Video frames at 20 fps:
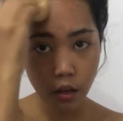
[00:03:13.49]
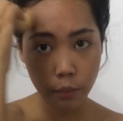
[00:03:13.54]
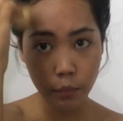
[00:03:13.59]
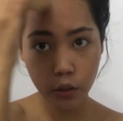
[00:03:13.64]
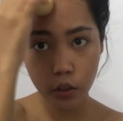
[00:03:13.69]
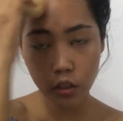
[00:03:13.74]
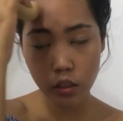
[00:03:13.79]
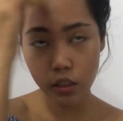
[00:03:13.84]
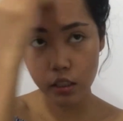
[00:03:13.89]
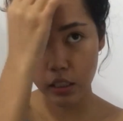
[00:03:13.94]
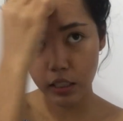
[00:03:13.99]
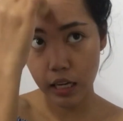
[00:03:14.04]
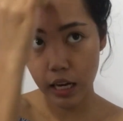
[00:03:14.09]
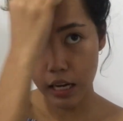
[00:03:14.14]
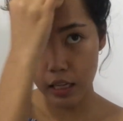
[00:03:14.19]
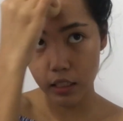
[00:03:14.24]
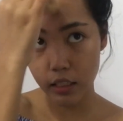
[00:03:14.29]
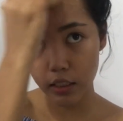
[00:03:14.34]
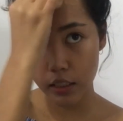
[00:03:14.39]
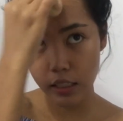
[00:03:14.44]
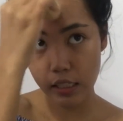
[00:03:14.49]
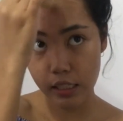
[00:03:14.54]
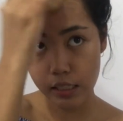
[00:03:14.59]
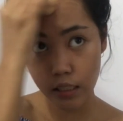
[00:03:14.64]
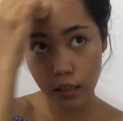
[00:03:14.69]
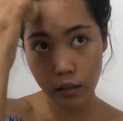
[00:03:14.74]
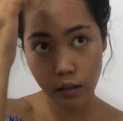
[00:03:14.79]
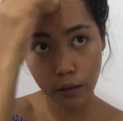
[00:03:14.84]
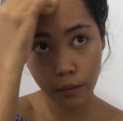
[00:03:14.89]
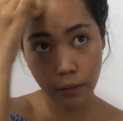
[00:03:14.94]
because the color is
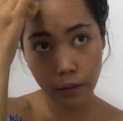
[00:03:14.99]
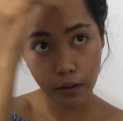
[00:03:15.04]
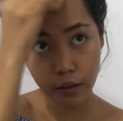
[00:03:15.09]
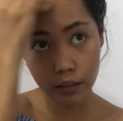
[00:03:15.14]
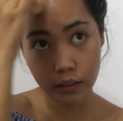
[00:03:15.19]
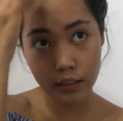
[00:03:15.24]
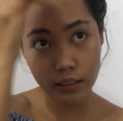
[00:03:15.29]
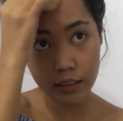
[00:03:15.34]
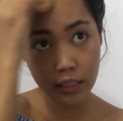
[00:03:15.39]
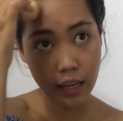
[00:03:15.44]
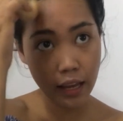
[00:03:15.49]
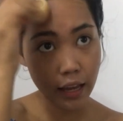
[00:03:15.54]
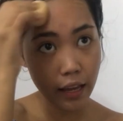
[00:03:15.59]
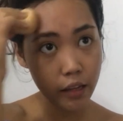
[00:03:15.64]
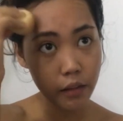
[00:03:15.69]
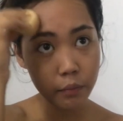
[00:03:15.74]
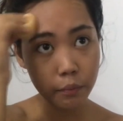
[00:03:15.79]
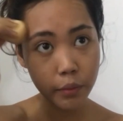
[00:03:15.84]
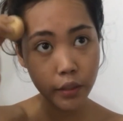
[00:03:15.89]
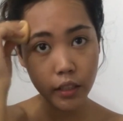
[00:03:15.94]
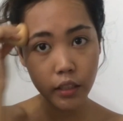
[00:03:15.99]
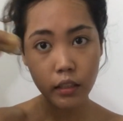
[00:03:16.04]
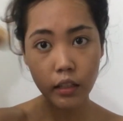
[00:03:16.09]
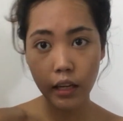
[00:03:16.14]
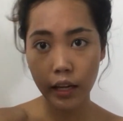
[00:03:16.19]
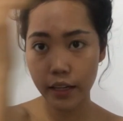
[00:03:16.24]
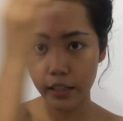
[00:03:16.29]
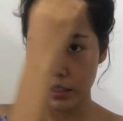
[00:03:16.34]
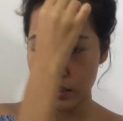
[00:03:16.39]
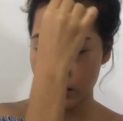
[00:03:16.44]
a tad bit
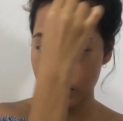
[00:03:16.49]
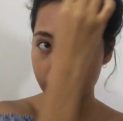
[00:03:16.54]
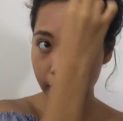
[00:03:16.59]
like